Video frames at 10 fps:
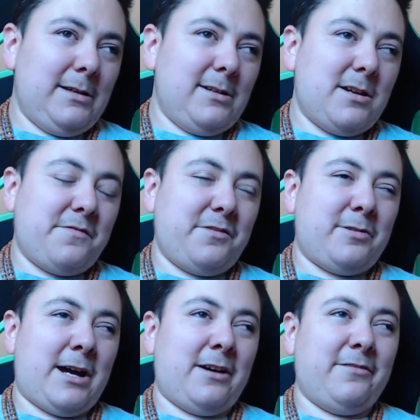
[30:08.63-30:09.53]
if you
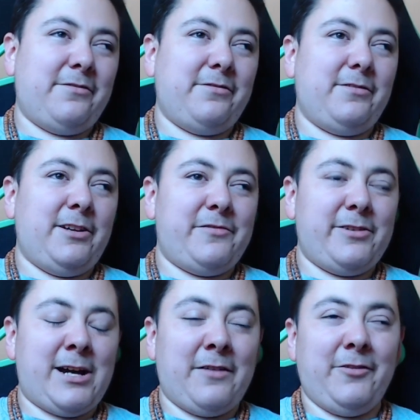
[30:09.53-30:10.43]

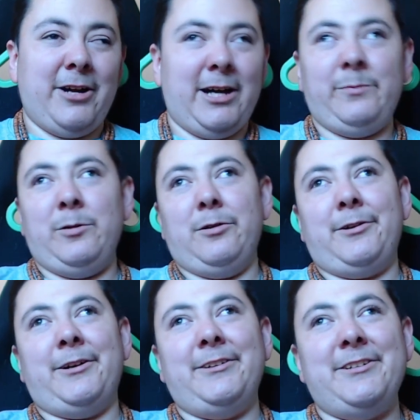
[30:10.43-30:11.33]
have God mode
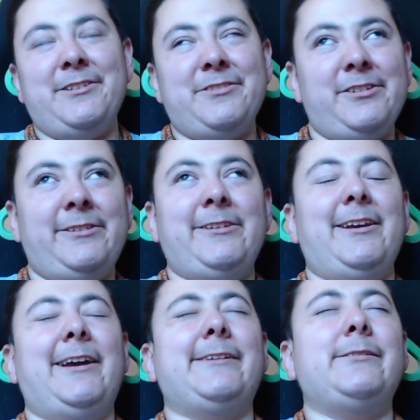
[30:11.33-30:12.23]
on in
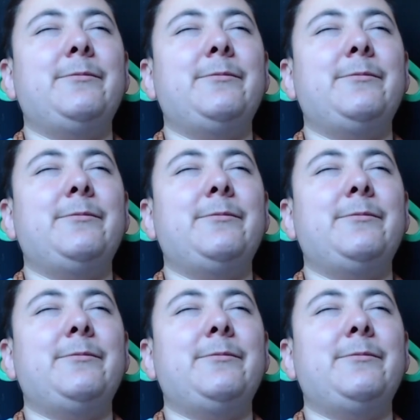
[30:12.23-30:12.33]
GTA,